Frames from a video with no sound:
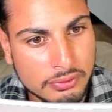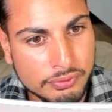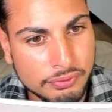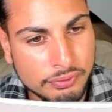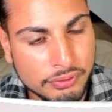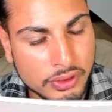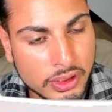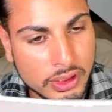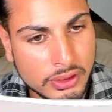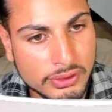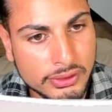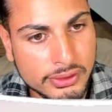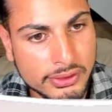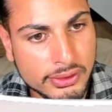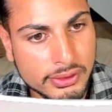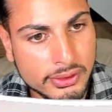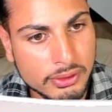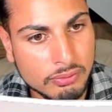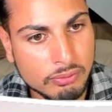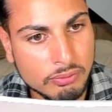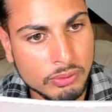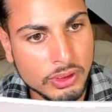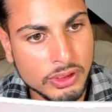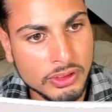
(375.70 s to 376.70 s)
this
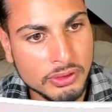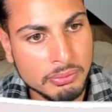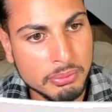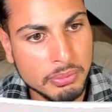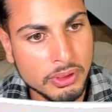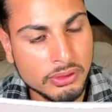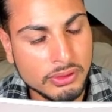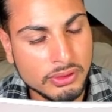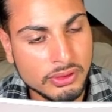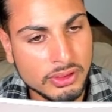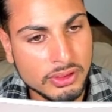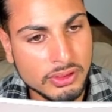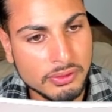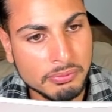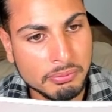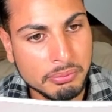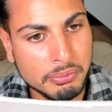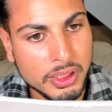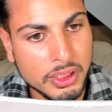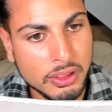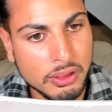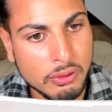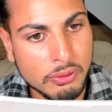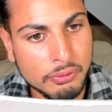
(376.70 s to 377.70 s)
responsive
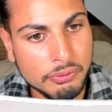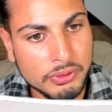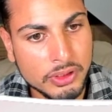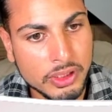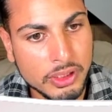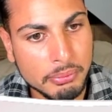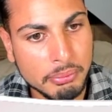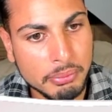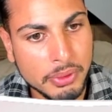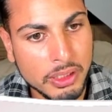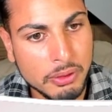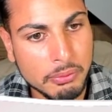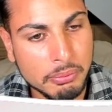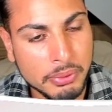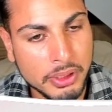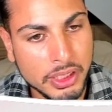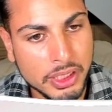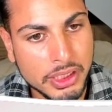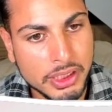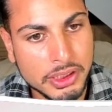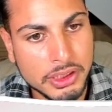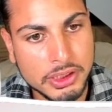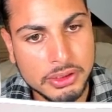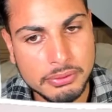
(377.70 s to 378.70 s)
bit of the about
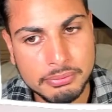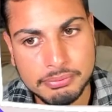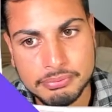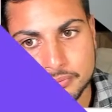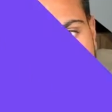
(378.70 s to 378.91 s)
page.